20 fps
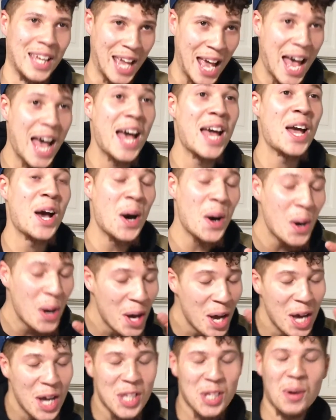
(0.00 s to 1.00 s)
Yeah, yo.
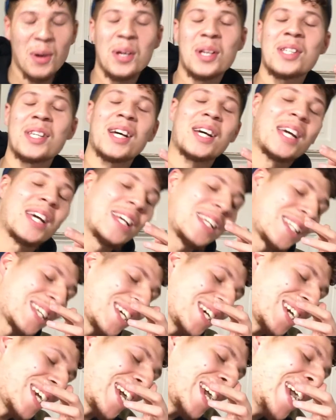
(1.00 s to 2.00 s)
So he's like, he
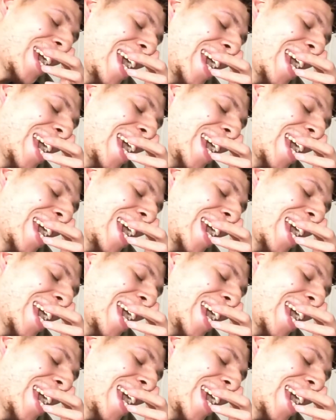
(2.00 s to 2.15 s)
said,